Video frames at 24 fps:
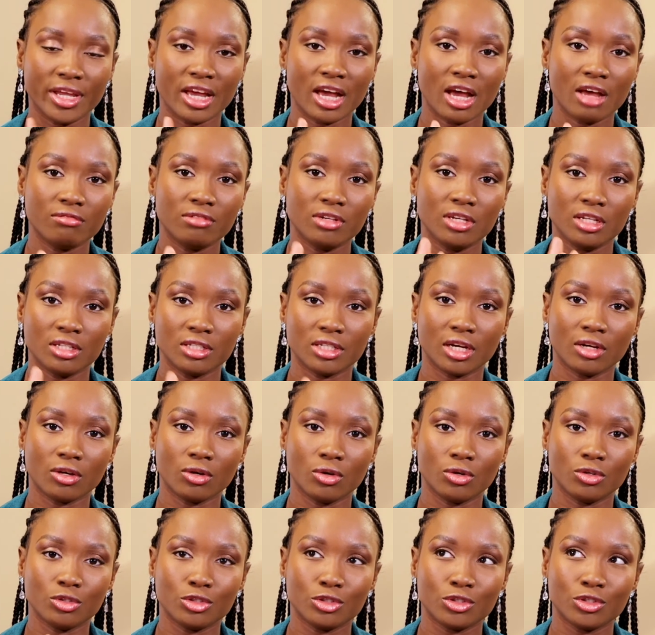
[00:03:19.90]
you're having
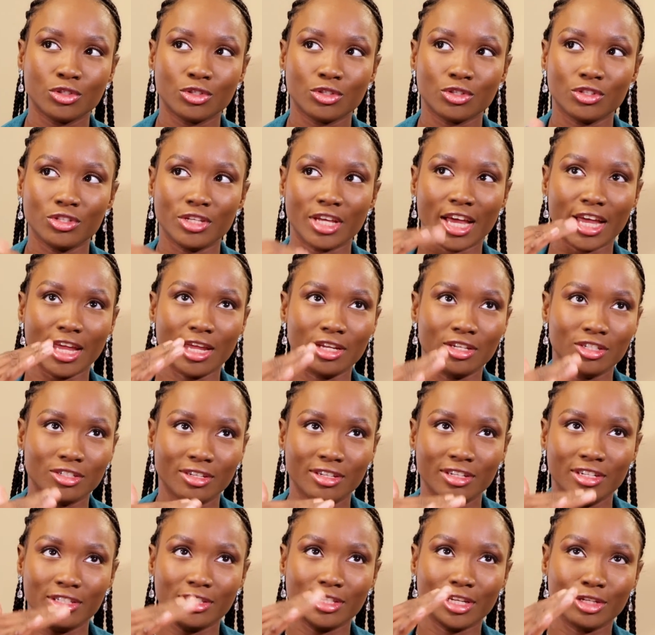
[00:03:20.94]
intercourse,
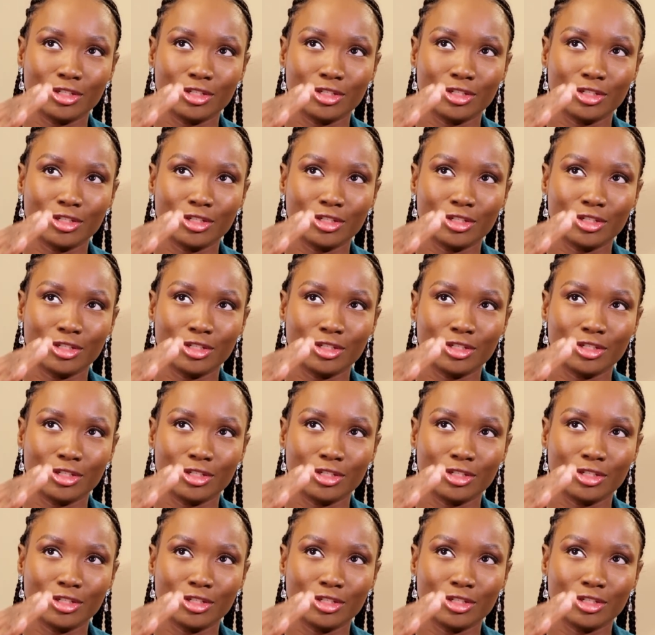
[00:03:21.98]
enjoying it,